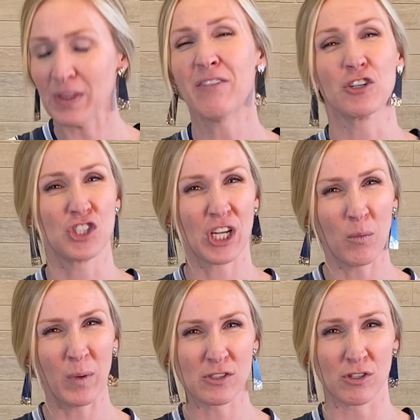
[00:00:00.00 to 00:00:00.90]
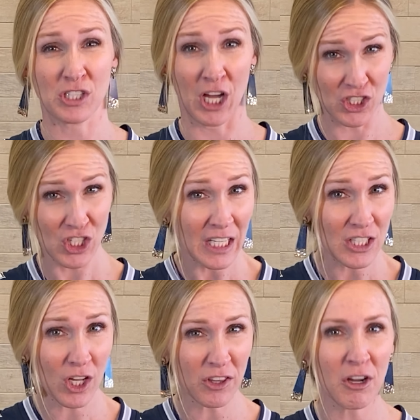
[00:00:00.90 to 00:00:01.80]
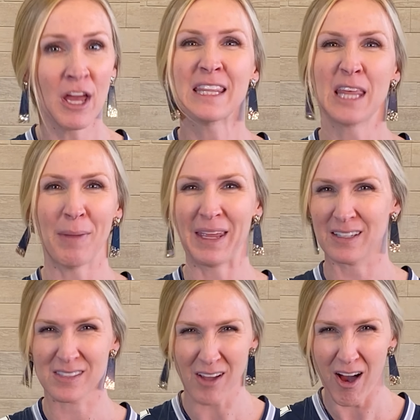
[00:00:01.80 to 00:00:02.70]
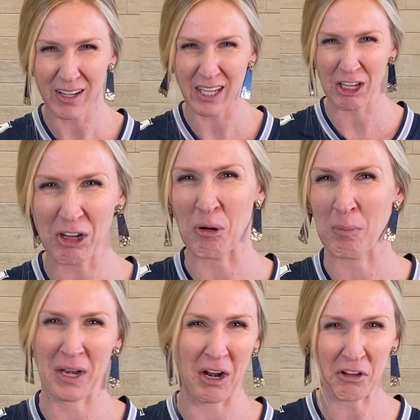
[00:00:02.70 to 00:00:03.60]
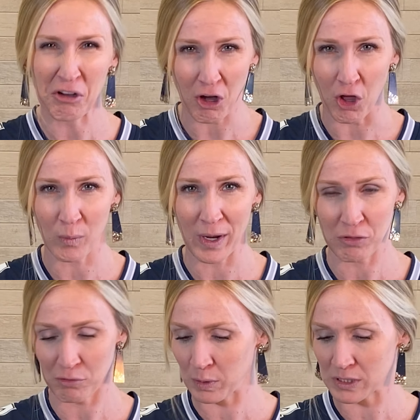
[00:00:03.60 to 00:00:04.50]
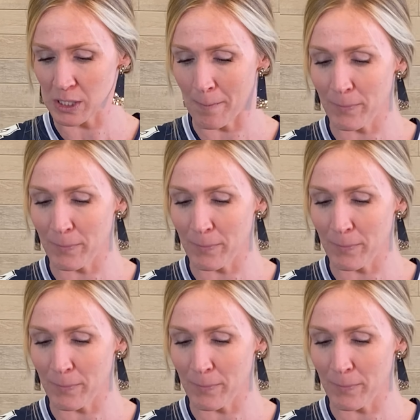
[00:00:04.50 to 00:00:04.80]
If your chicken wings are touching each other, they may get soggy or may not cook all the way through on some